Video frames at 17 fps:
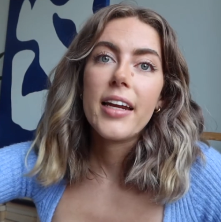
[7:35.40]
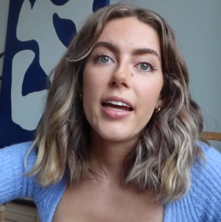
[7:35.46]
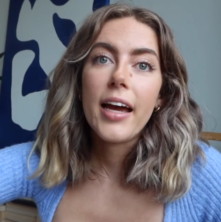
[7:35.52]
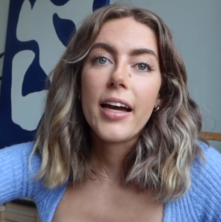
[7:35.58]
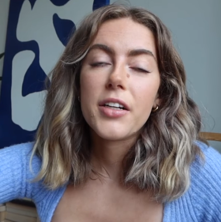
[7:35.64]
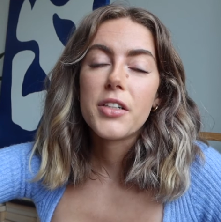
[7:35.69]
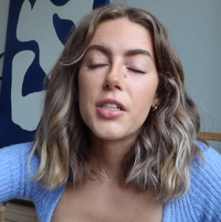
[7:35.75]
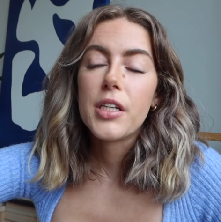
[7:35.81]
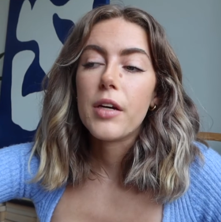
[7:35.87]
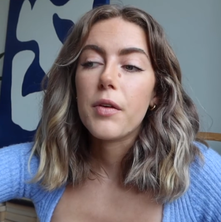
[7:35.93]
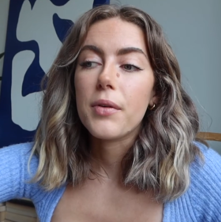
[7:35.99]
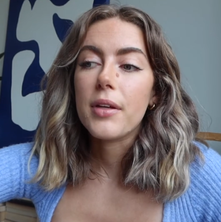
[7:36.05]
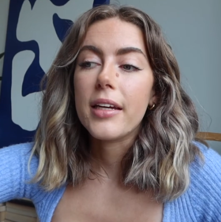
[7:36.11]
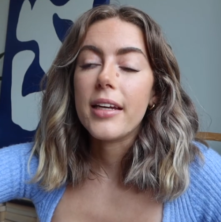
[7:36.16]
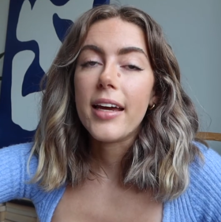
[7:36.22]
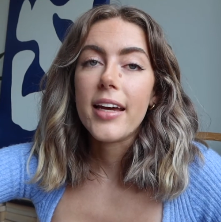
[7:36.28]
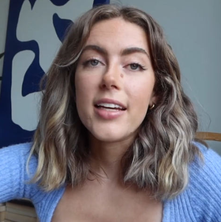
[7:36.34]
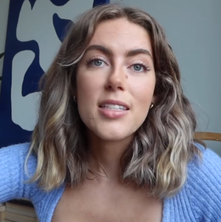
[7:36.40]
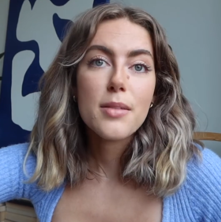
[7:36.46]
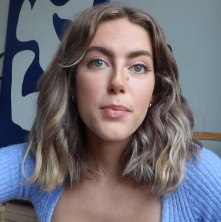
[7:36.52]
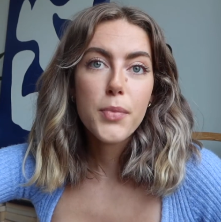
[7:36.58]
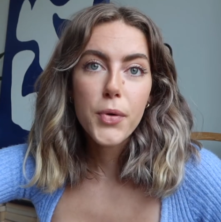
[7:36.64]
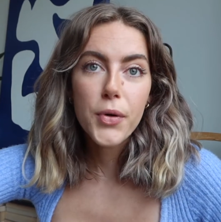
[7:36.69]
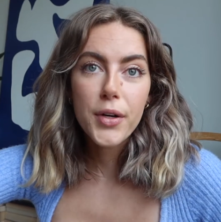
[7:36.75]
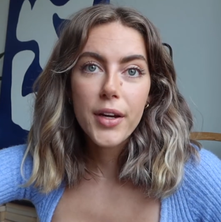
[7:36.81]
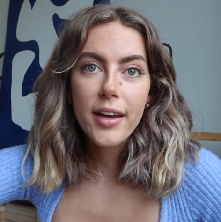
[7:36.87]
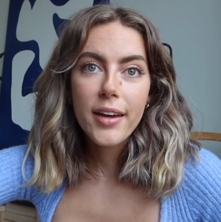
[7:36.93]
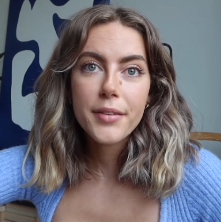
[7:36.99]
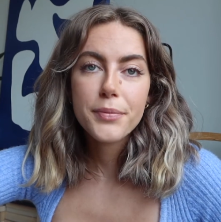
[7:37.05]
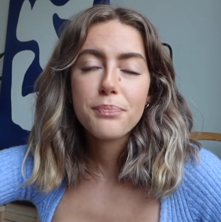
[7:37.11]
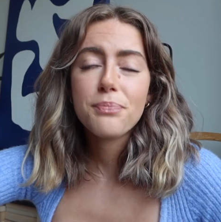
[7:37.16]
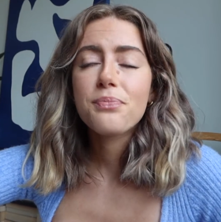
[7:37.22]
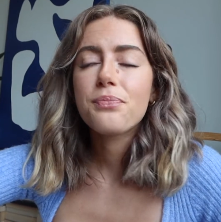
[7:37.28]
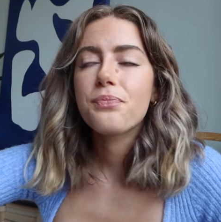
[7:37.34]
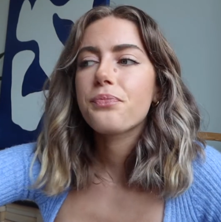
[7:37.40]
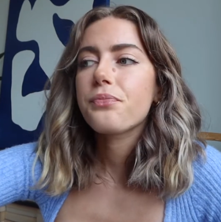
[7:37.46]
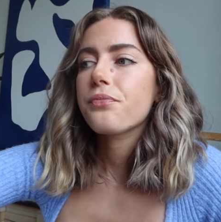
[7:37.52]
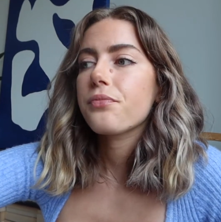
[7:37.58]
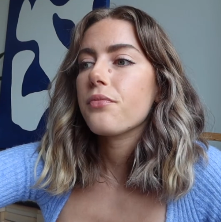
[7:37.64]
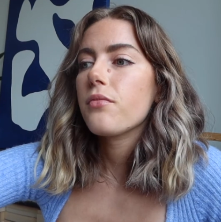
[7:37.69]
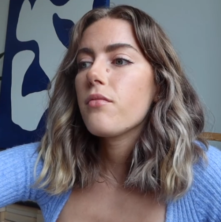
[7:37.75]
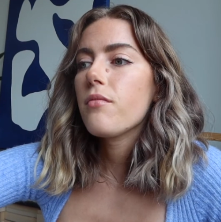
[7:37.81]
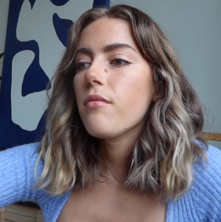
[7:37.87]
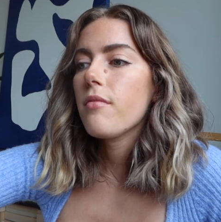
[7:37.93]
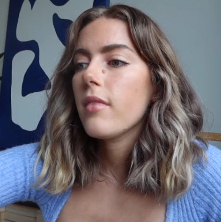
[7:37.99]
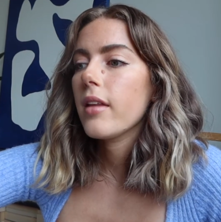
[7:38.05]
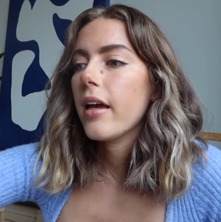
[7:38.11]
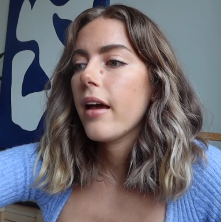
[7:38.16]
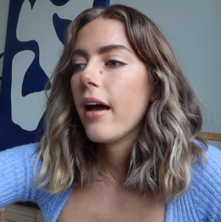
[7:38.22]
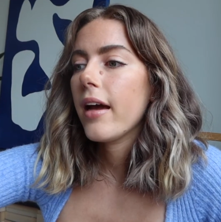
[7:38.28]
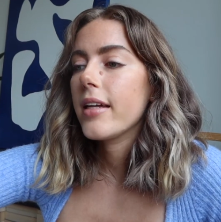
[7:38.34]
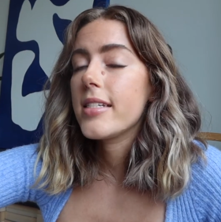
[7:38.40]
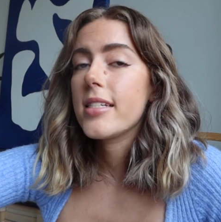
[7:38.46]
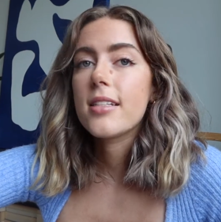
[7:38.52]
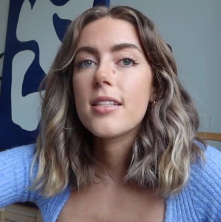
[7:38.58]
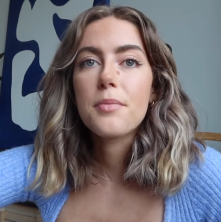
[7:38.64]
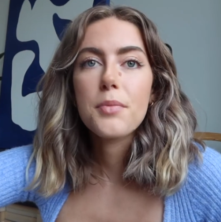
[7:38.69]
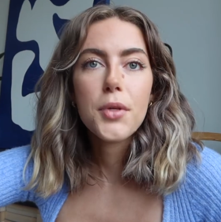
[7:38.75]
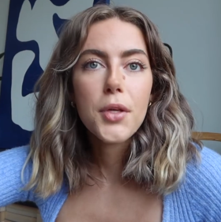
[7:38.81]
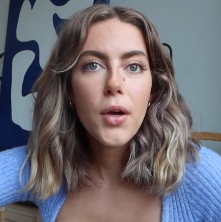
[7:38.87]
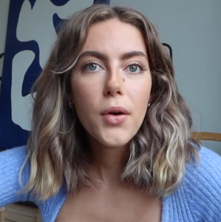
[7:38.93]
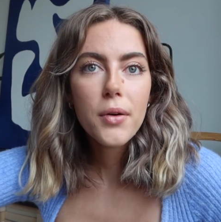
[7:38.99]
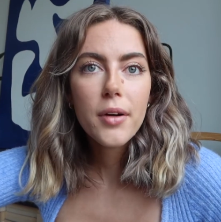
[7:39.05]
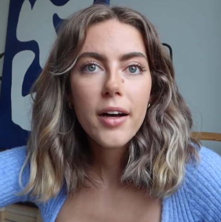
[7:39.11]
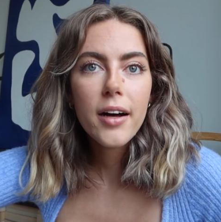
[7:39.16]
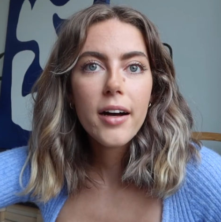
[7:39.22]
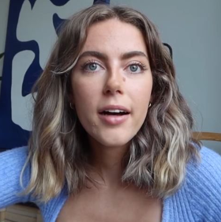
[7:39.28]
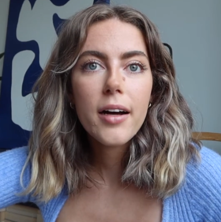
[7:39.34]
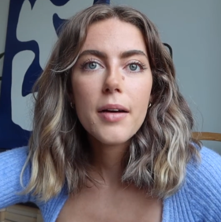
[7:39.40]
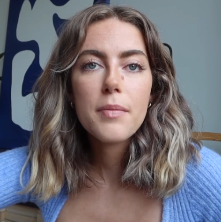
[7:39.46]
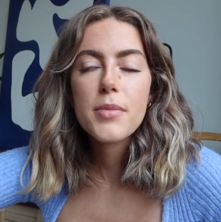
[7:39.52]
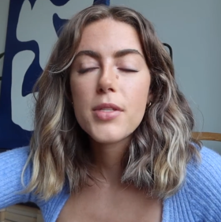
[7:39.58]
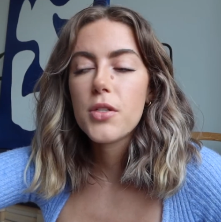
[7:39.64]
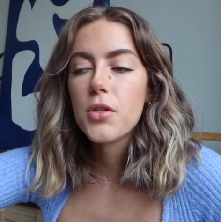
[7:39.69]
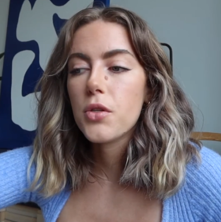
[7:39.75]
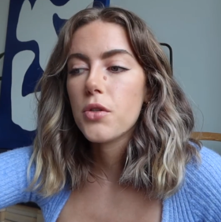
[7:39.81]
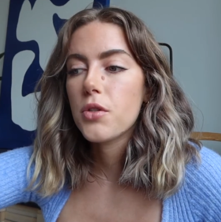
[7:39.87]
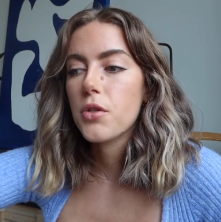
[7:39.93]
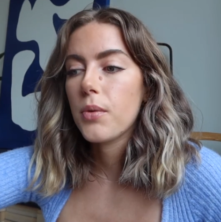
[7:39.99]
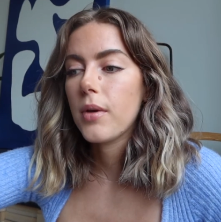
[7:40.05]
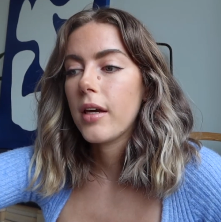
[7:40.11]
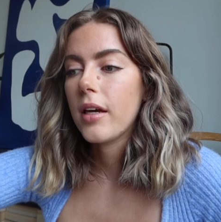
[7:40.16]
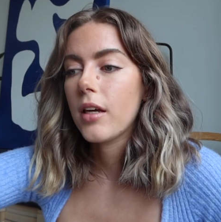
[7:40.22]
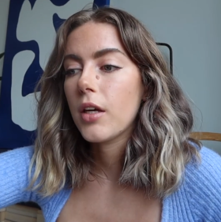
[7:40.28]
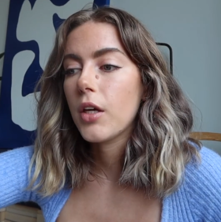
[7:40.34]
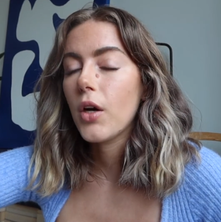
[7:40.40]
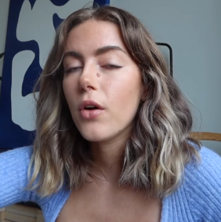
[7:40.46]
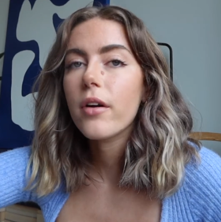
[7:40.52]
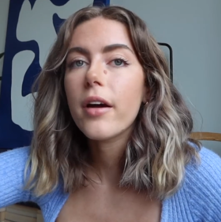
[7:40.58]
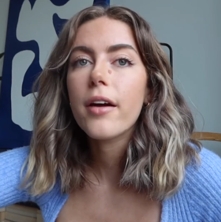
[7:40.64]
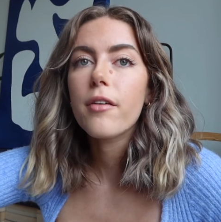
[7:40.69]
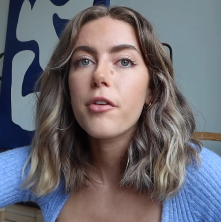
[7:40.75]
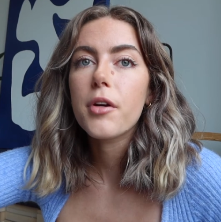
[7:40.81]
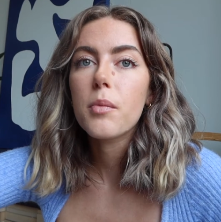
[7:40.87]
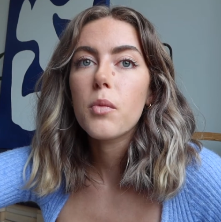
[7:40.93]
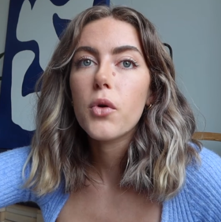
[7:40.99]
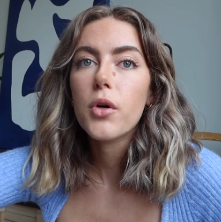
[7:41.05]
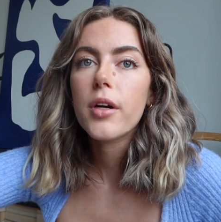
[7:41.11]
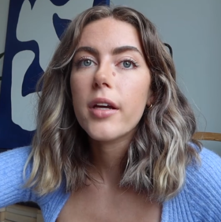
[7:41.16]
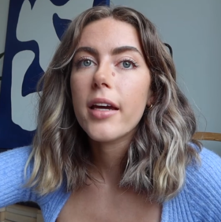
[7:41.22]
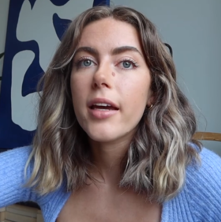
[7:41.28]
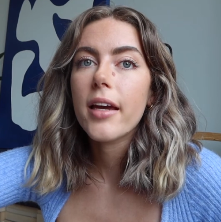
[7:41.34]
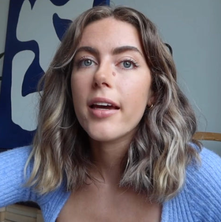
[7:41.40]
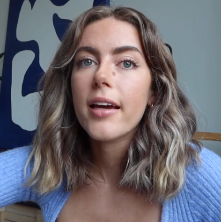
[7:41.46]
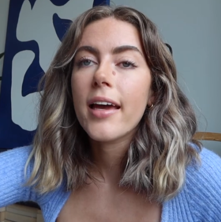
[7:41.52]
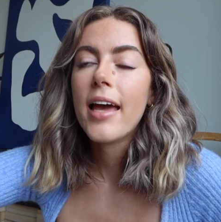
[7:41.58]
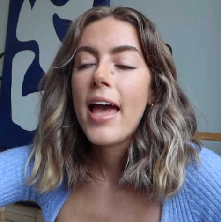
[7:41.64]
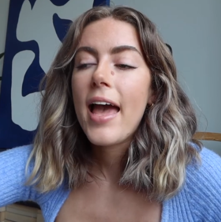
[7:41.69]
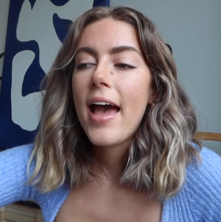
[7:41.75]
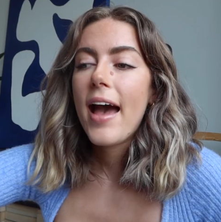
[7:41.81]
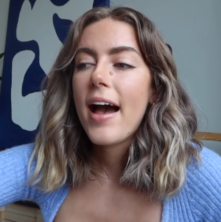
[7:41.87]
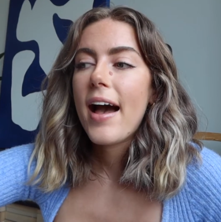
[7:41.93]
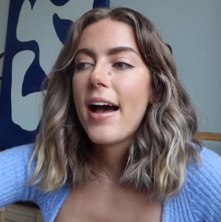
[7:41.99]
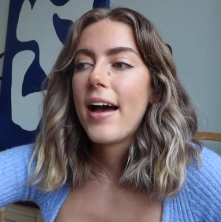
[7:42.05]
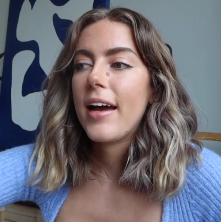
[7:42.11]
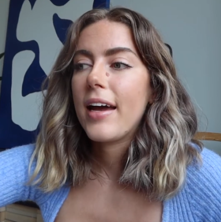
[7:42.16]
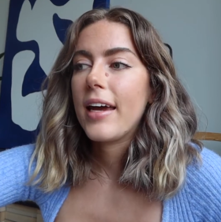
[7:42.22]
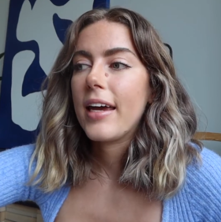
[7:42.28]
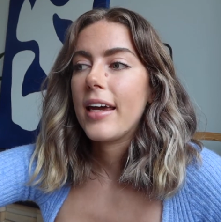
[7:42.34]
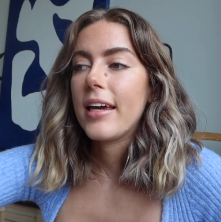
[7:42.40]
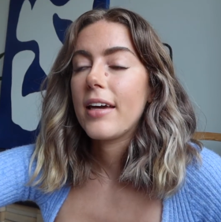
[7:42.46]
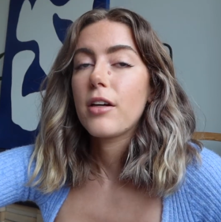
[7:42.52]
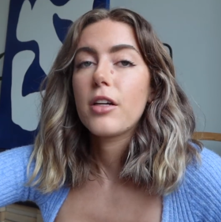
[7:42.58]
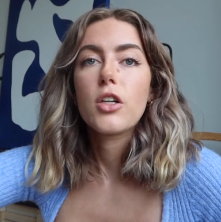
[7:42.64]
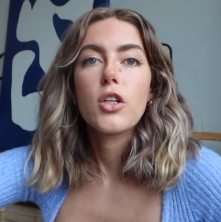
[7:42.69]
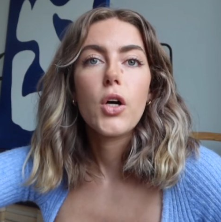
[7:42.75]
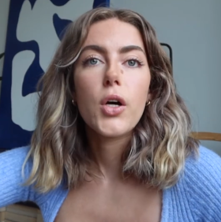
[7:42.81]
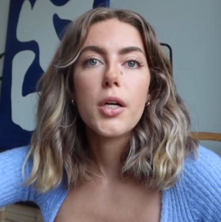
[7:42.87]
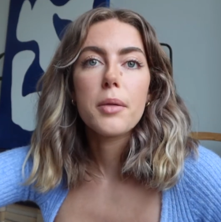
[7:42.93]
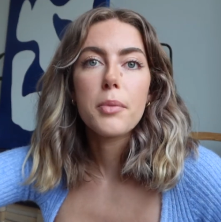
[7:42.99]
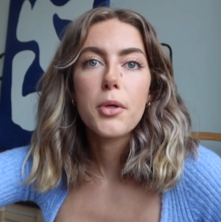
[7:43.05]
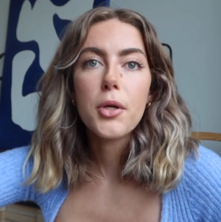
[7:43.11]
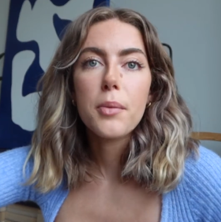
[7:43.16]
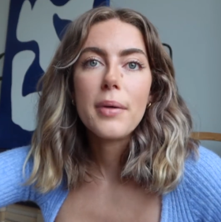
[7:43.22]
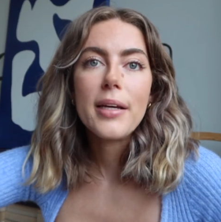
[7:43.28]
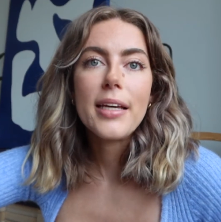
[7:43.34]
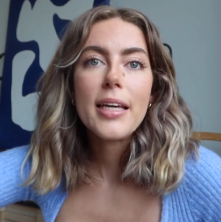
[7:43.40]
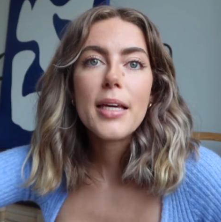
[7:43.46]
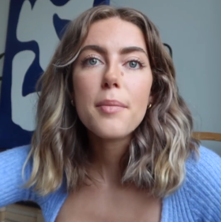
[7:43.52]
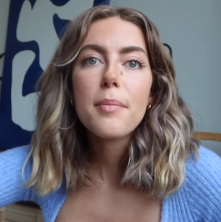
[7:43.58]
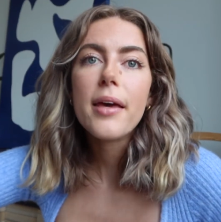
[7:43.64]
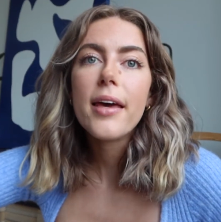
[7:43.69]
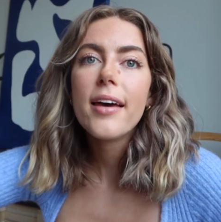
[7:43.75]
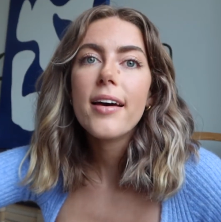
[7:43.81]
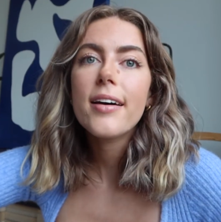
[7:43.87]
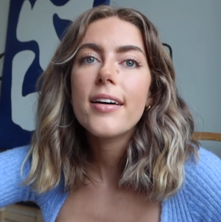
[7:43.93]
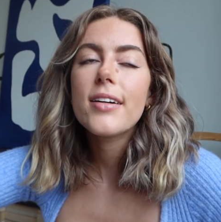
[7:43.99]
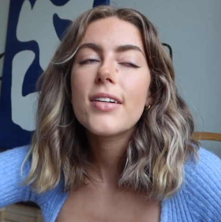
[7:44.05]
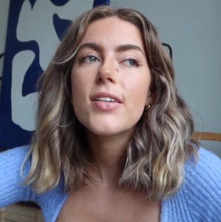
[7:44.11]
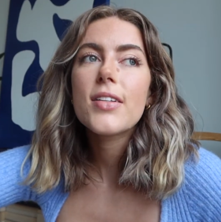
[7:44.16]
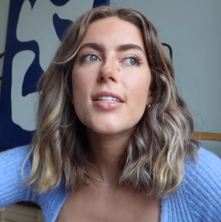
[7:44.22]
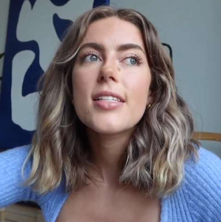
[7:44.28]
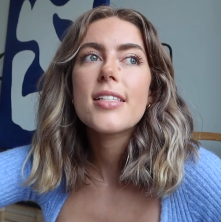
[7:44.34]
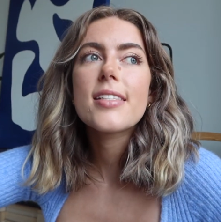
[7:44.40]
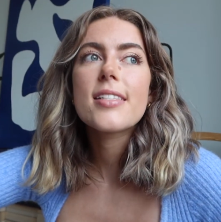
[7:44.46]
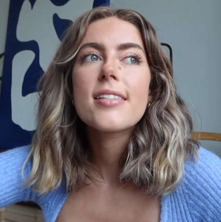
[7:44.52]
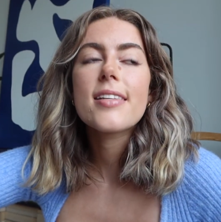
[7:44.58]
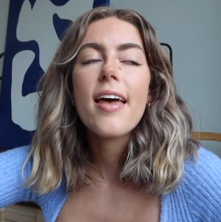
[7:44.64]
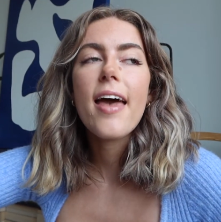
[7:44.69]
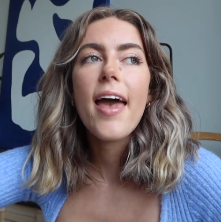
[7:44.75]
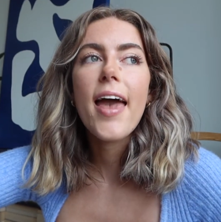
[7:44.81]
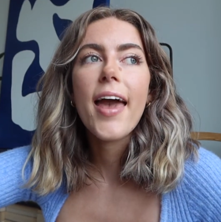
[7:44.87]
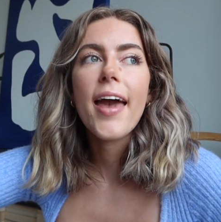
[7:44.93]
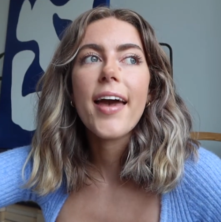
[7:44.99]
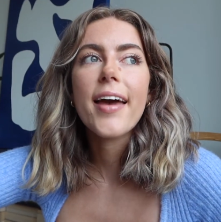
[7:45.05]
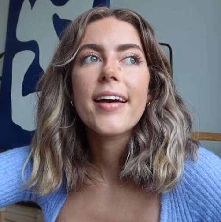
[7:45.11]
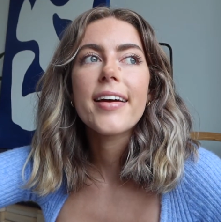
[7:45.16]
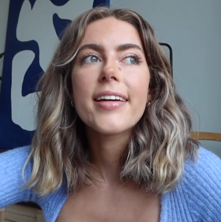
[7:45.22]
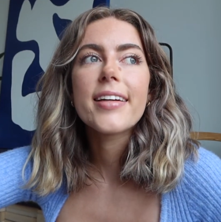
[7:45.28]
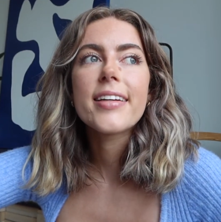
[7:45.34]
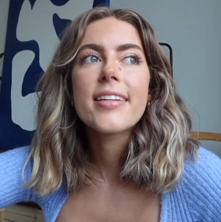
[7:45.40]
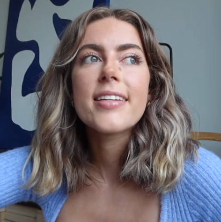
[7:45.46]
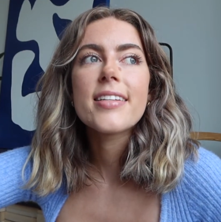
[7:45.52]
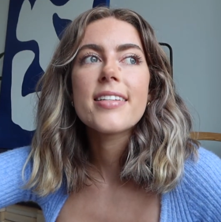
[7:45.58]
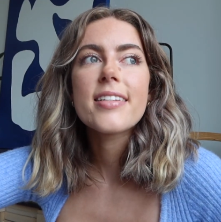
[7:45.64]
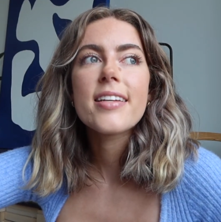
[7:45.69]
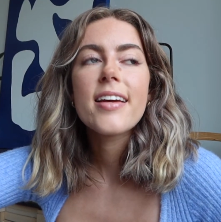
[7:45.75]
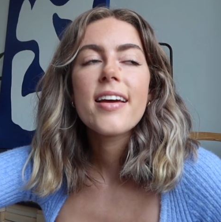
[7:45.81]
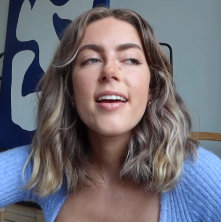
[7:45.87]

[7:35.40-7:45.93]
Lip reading: Actually a really nice morning. I did some yoga. I'm still doing yoga every morning. I caught up on all my emails and